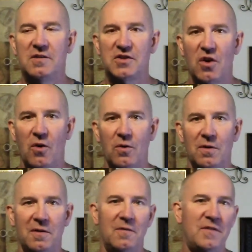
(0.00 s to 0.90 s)
So
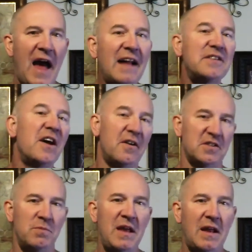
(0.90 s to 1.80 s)
that
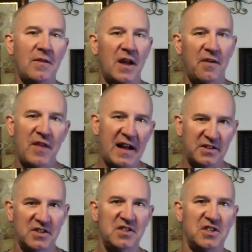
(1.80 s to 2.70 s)
tells me that if
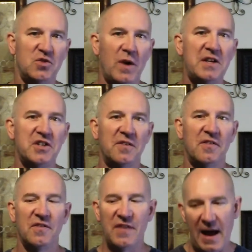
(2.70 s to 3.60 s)
that's the situation,
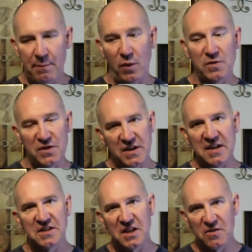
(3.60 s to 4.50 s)
that person
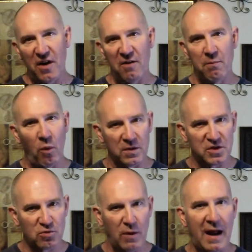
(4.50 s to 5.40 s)
needs to develop more
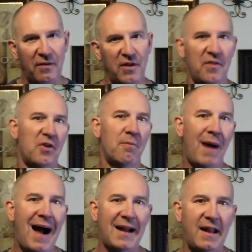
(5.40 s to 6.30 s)
strength in their
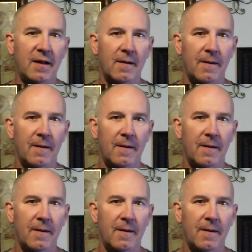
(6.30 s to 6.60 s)
body